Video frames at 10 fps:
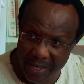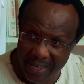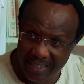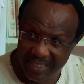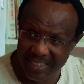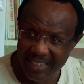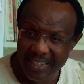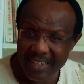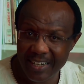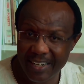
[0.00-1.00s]
that,
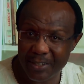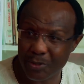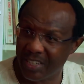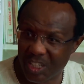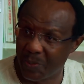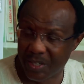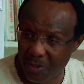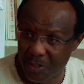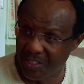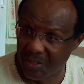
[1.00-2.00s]
you can expect
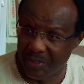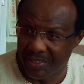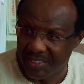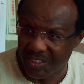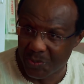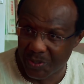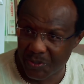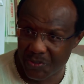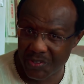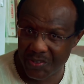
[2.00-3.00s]
consequences,
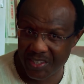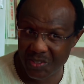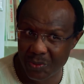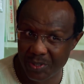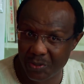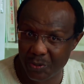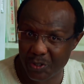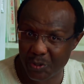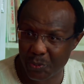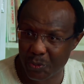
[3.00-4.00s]
because the things which you are
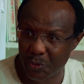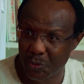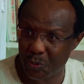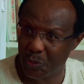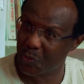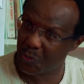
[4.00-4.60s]
supposed to go